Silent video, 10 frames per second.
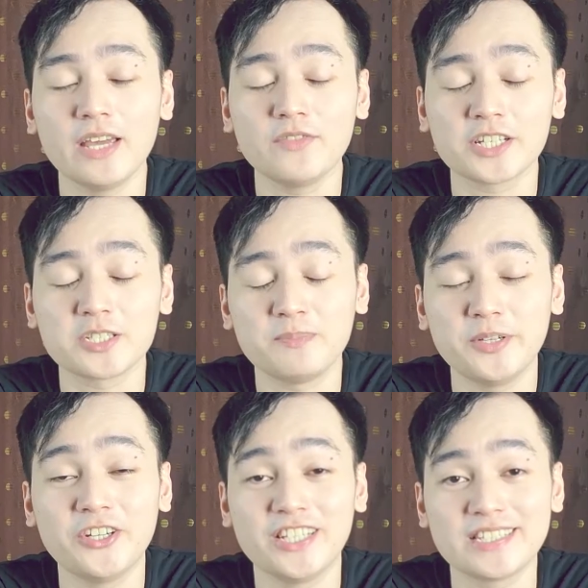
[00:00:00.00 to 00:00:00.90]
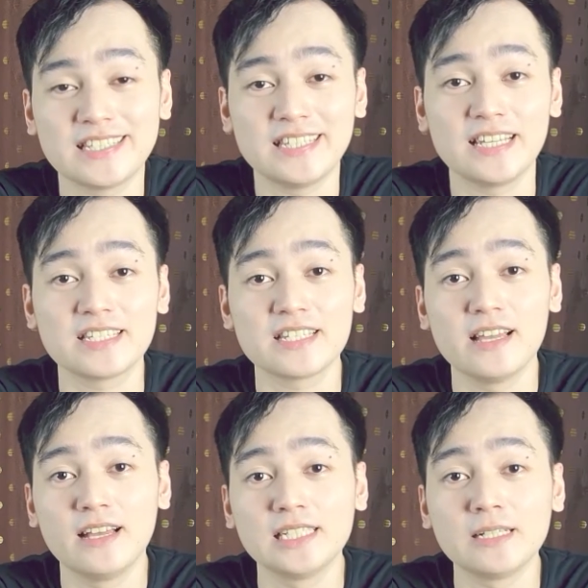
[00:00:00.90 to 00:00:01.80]
I've experienced this.
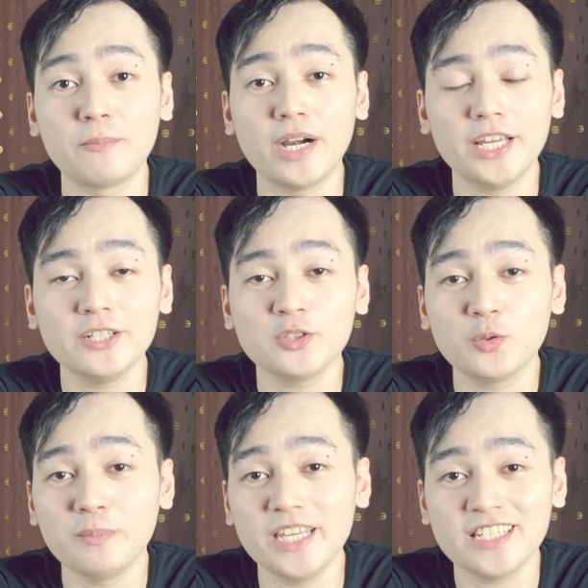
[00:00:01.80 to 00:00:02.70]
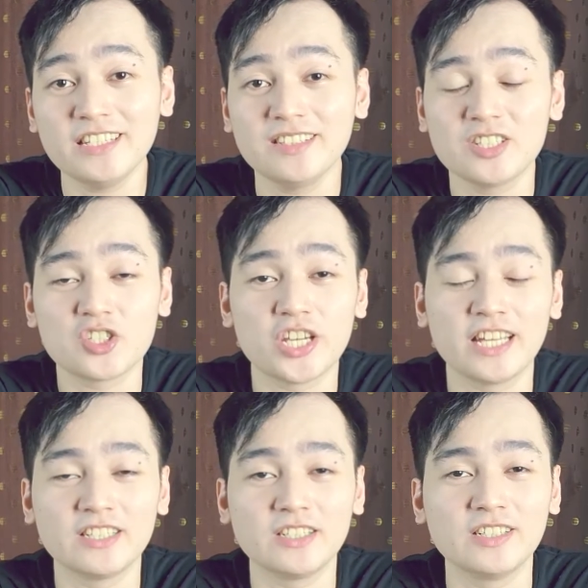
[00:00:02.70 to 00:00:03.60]
Prior to making this
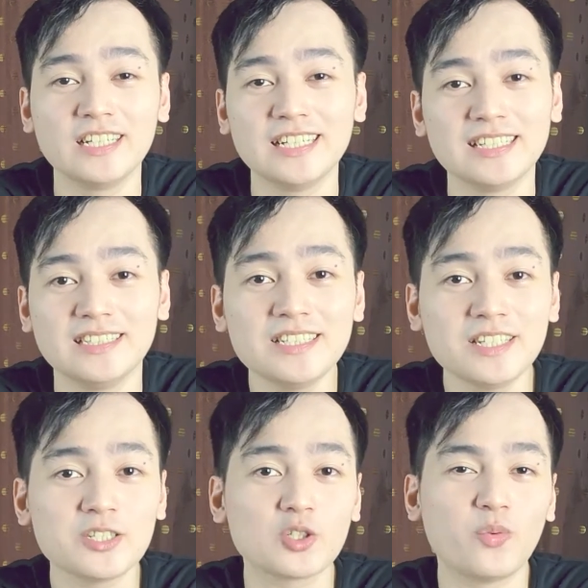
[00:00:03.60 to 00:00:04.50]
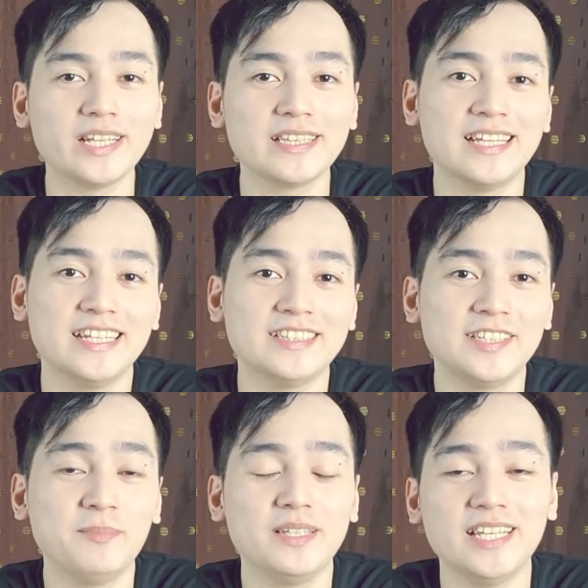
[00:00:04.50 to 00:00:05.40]
channel, this is quite an
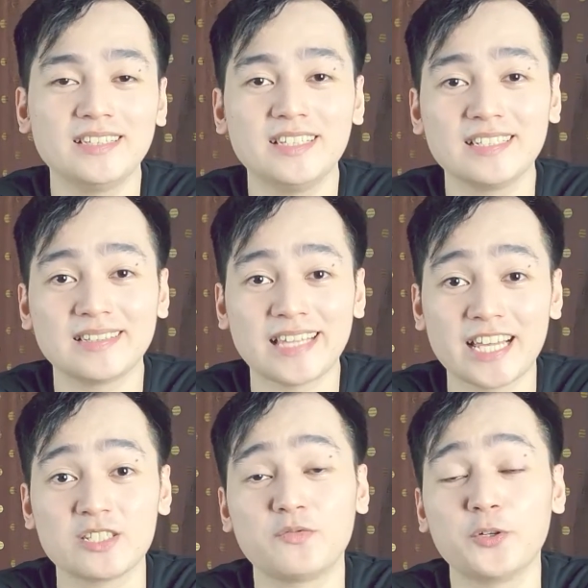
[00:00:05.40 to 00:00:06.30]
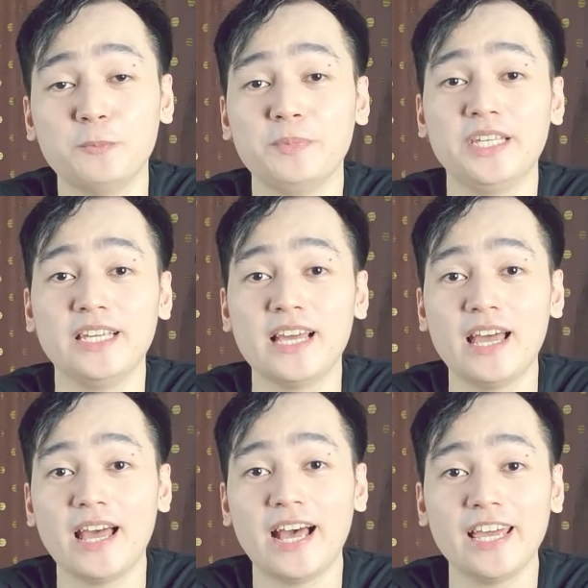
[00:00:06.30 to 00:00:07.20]
intimidating task for me.
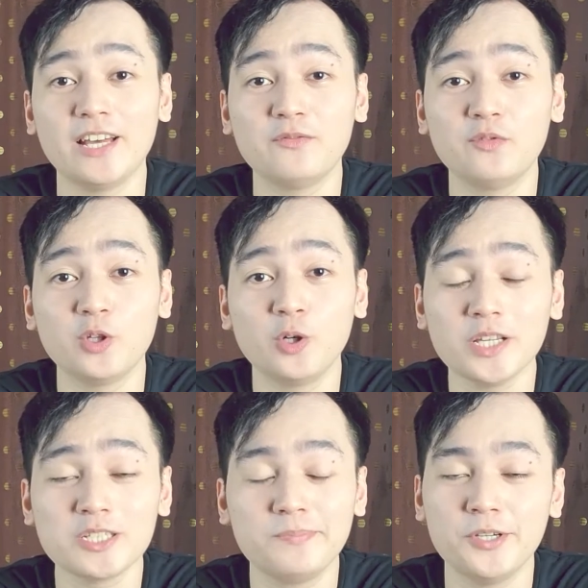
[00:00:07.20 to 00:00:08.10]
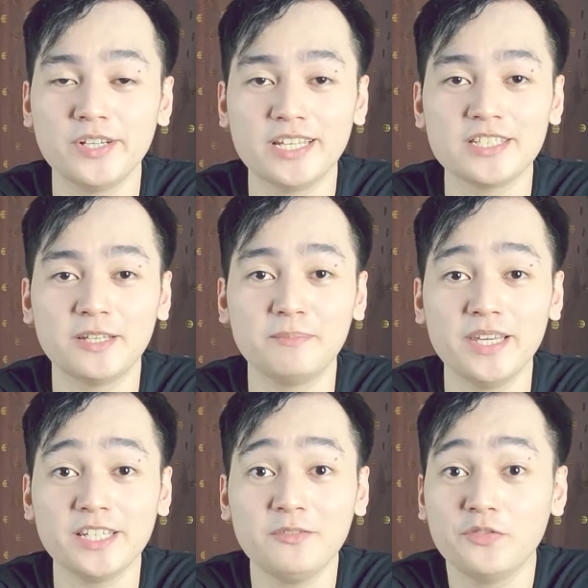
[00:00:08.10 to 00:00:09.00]
I have no experience in
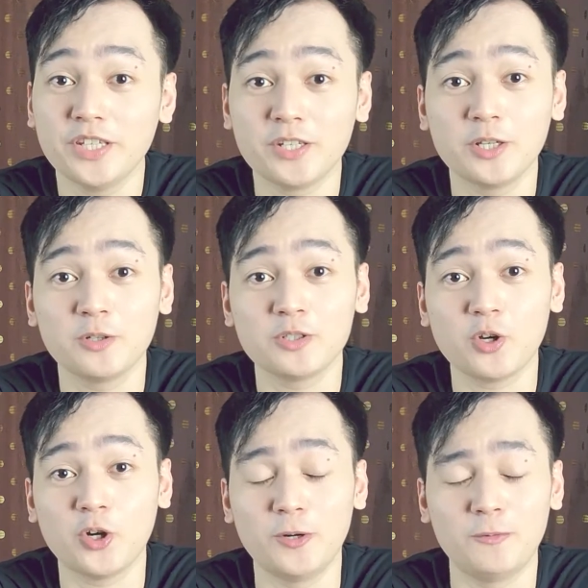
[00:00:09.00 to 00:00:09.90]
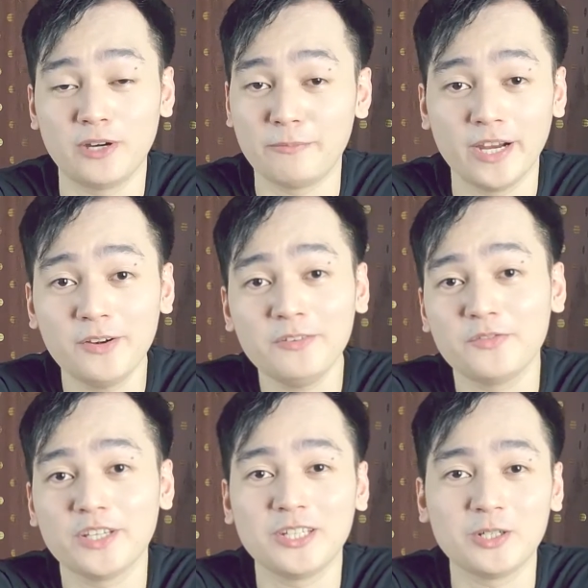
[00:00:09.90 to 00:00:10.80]
making videos or preparing
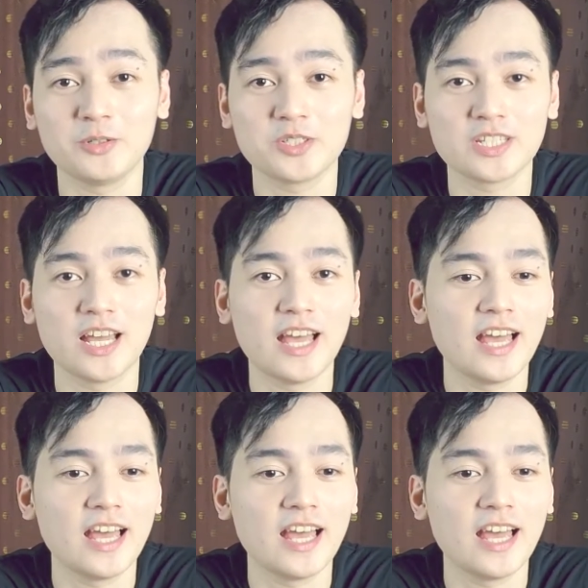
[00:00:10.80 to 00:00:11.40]
videos.